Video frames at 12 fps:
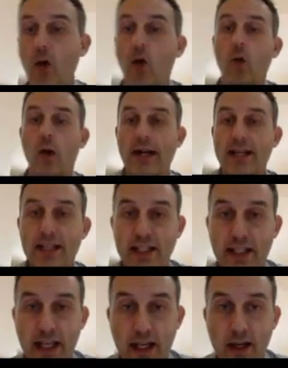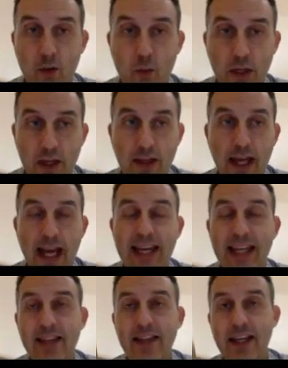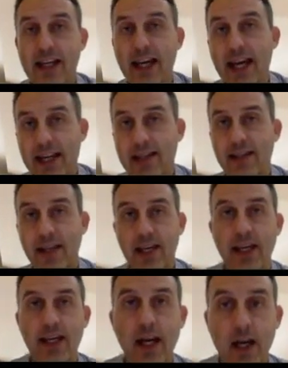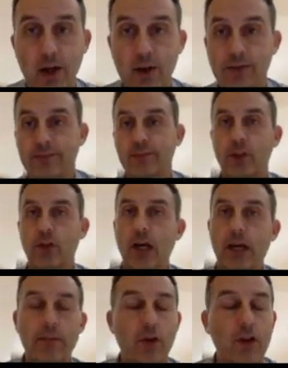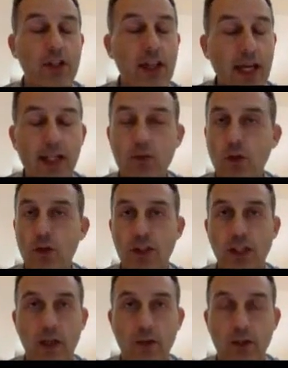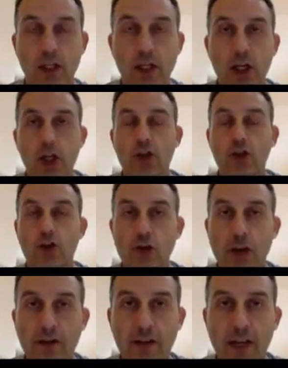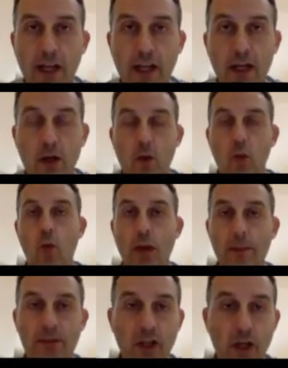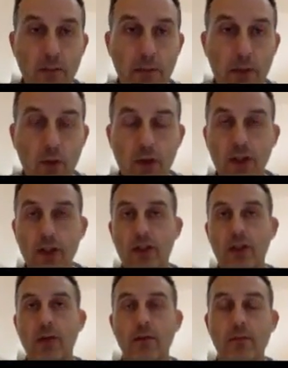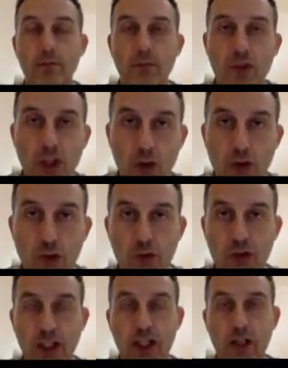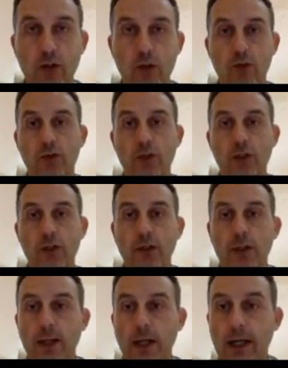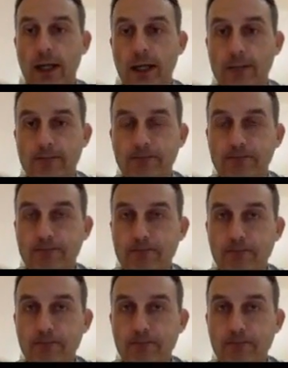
always stick with anything SEO, all right? Because that is what sells. Traffic, website builders, social signals, backlinks.